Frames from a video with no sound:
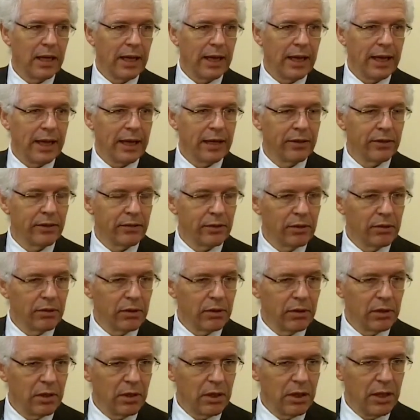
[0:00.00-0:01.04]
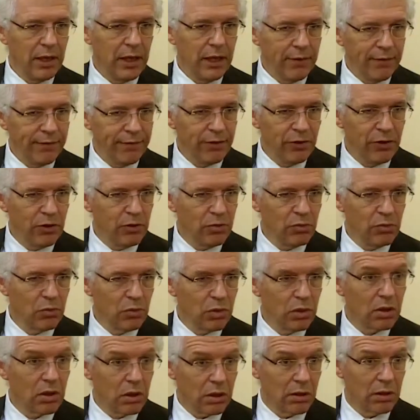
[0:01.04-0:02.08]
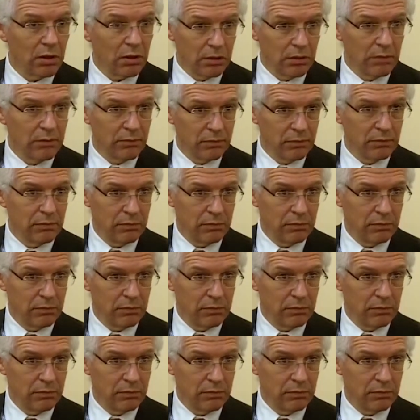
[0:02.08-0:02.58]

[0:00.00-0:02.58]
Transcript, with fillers: And if you were,